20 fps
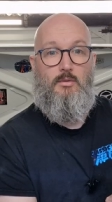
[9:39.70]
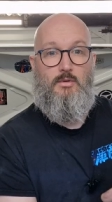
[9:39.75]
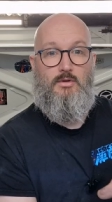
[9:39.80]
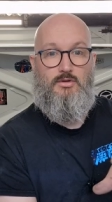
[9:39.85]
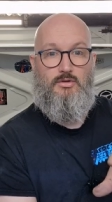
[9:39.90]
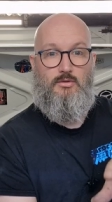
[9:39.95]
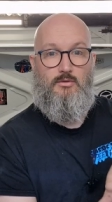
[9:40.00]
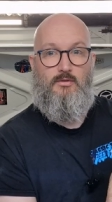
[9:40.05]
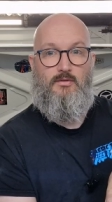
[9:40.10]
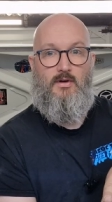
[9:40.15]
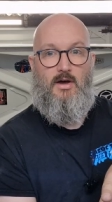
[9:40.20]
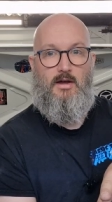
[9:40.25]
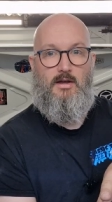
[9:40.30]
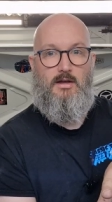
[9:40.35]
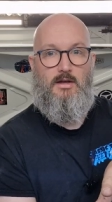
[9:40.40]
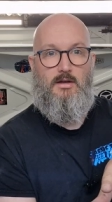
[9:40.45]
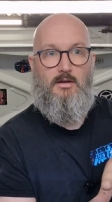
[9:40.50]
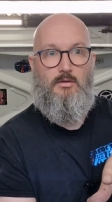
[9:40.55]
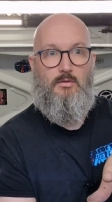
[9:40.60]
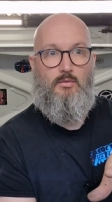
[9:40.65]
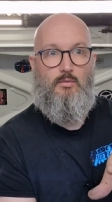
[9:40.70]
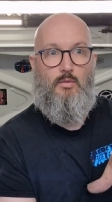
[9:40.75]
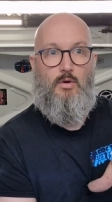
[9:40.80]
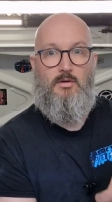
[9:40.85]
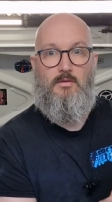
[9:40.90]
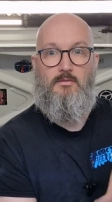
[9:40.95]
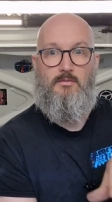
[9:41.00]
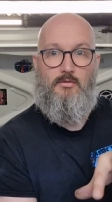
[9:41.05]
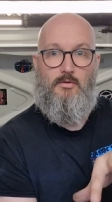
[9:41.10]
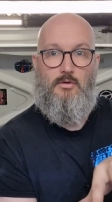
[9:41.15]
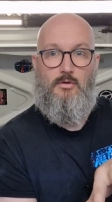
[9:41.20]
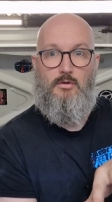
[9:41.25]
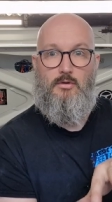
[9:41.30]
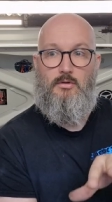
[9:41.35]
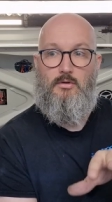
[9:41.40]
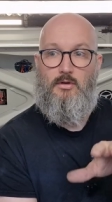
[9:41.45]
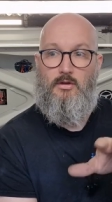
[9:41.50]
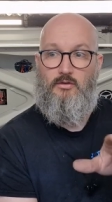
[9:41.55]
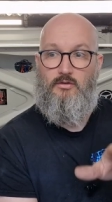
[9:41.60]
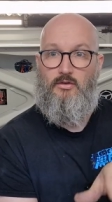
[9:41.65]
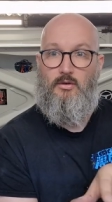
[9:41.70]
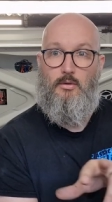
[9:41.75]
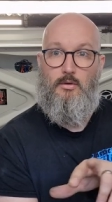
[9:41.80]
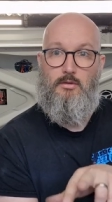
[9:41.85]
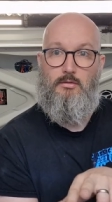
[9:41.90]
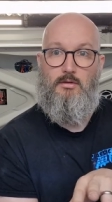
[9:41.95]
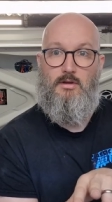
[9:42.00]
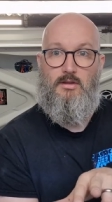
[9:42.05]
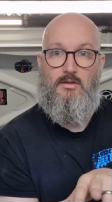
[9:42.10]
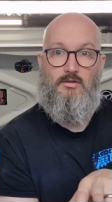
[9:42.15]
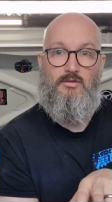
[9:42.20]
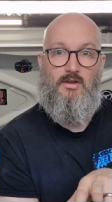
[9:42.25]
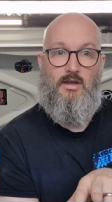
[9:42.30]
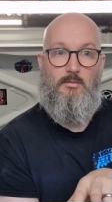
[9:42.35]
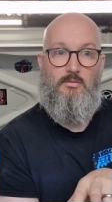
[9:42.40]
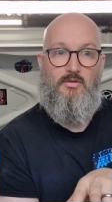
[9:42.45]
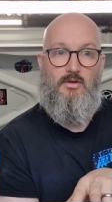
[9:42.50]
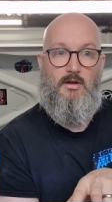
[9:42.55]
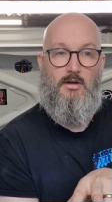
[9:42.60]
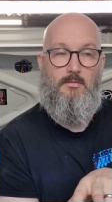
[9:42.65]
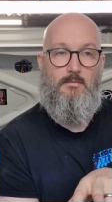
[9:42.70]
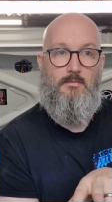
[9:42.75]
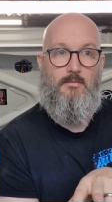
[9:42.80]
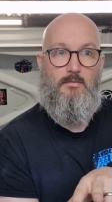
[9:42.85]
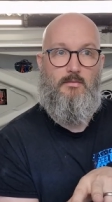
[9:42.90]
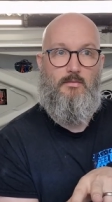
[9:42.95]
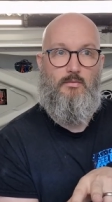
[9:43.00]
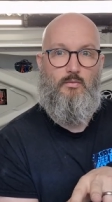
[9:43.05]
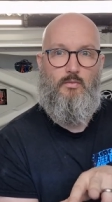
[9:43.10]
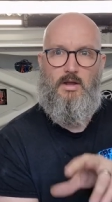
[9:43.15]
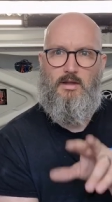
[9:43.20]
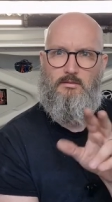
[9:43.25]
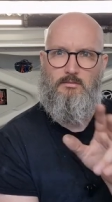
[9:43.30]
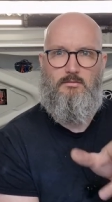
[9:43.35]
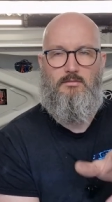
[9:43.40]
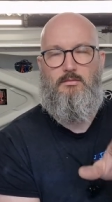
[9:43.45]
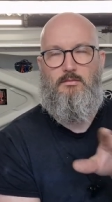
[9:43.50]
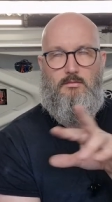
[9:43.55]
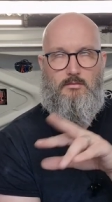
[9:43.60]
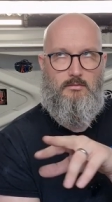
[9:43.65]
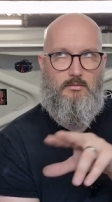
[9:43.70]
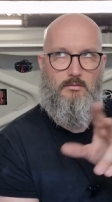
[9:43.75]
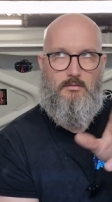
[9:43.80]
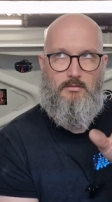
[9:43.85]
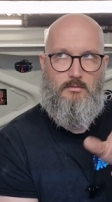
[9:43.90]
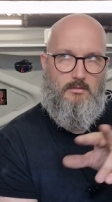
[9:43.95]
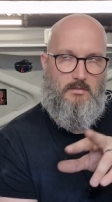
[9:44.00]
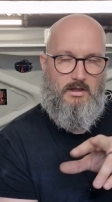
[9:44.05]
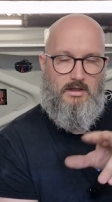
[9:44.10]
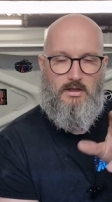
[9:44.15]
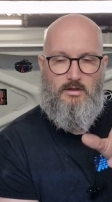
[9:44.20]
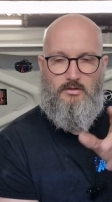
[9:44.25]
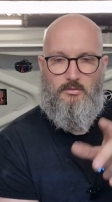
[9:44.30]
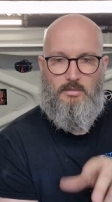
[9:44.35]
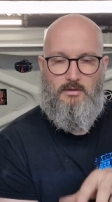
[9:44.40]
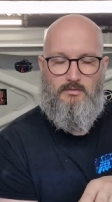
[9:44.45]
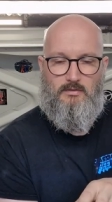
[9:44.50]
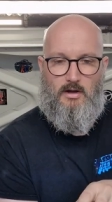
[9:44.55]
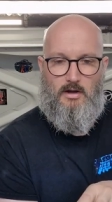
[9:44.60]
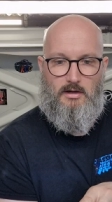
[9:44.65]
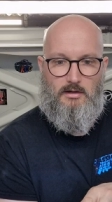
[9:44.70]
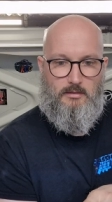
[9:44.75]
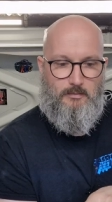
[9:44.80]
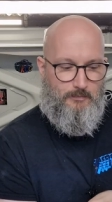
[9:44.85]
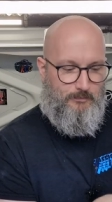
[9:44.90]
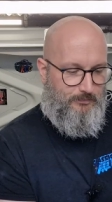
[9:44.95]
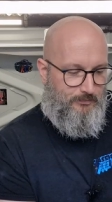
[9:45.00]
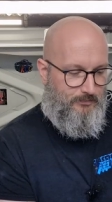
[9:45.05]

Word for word: which will fire one and four and two and three at the same time when they need to be fired.